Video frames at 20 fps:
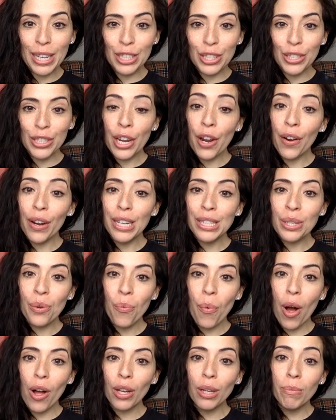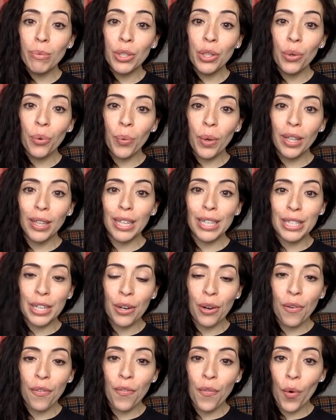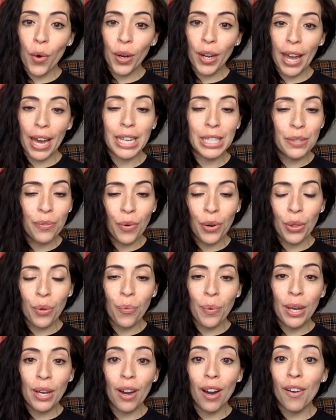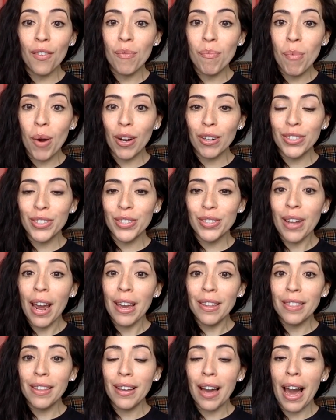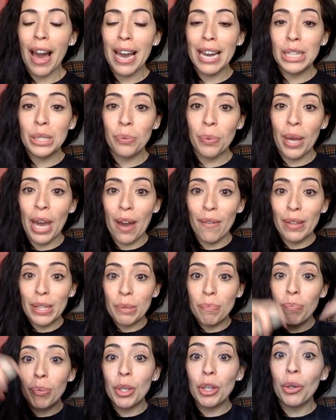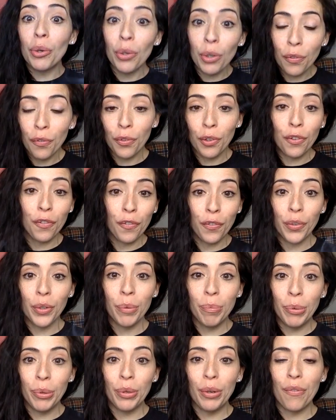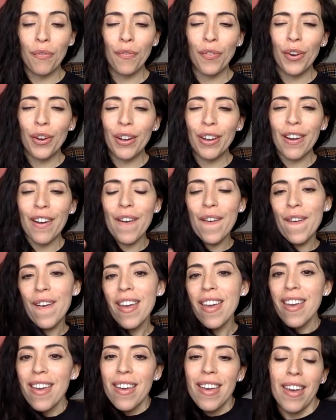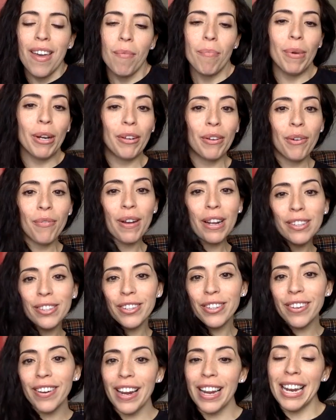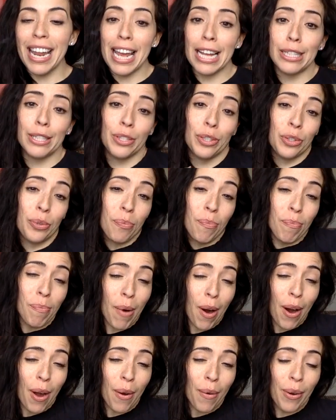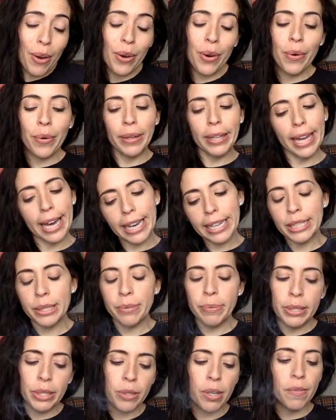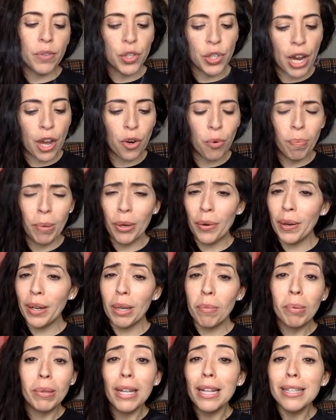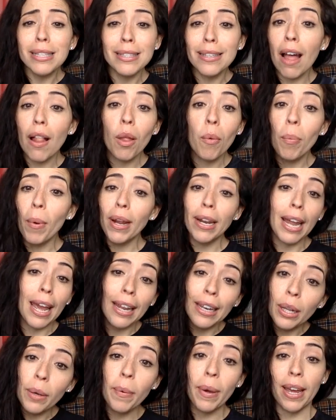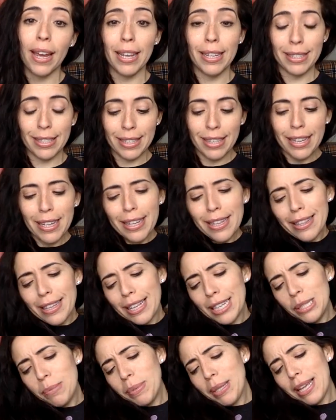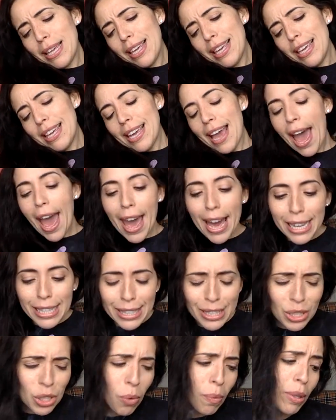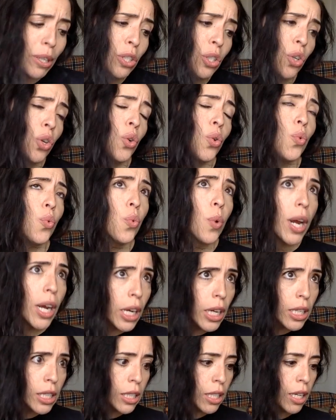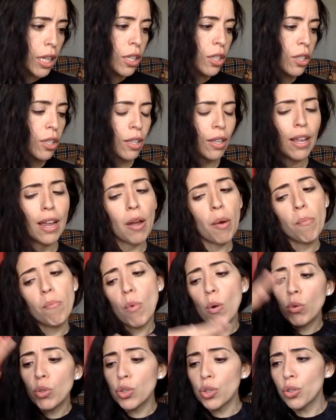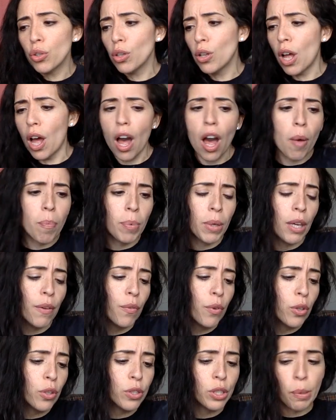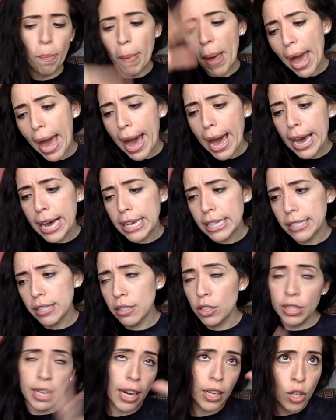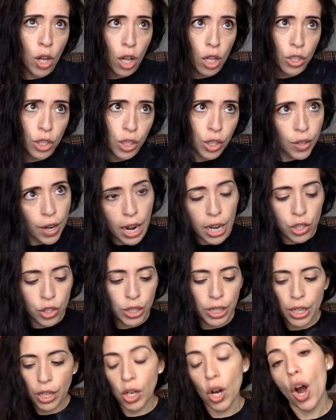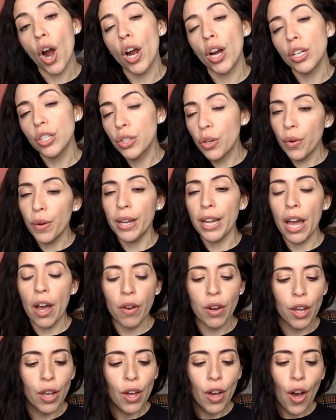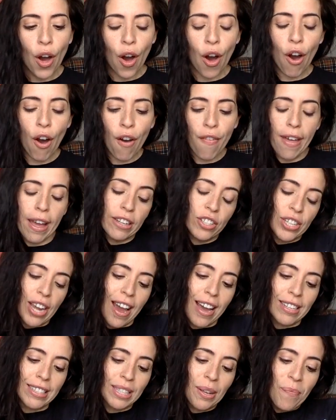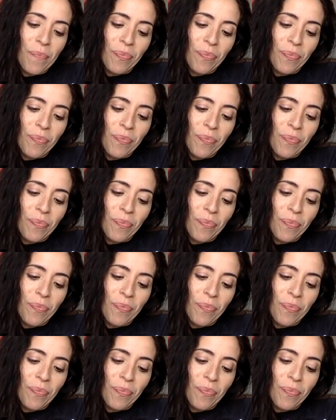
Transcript: Sagittarius, and welcome to your weekly tarot forecast for the week of March 9th, guys. We have this beautiful full moon in Virgo. Mercury retrograde ends tomorrow. Yes, we still have a shadow period, but let's celebrate anyways. Let's be like, yes, no more these crazy and emotional upheavals, the past, technology crashing, cars going out, all that jazz.